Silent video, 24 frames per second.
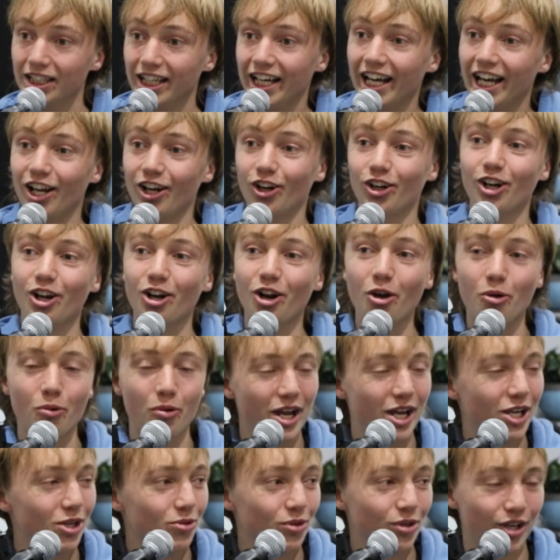Yeah, and I don't know
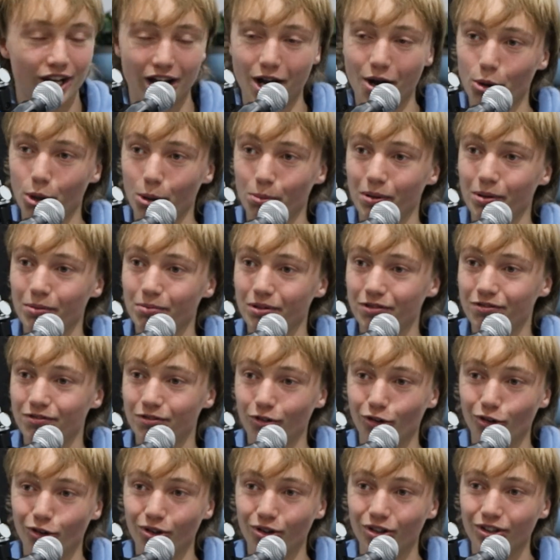where you were going, but
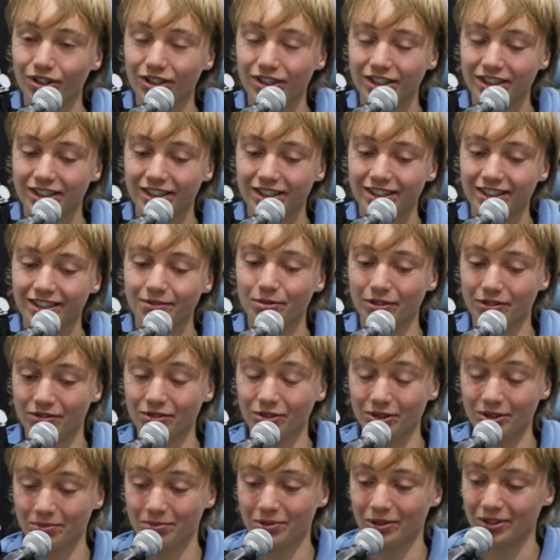before the
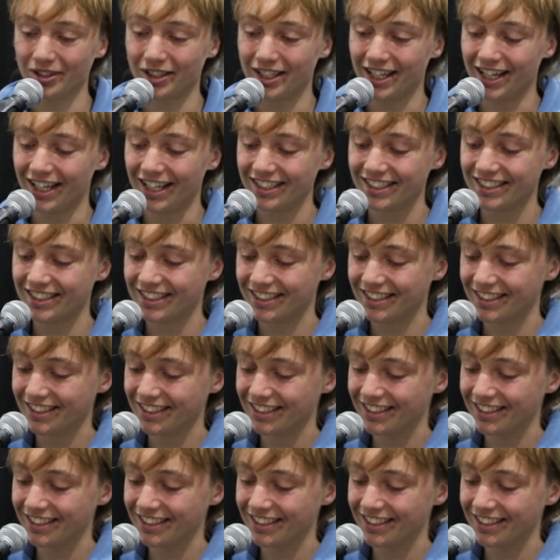podcast,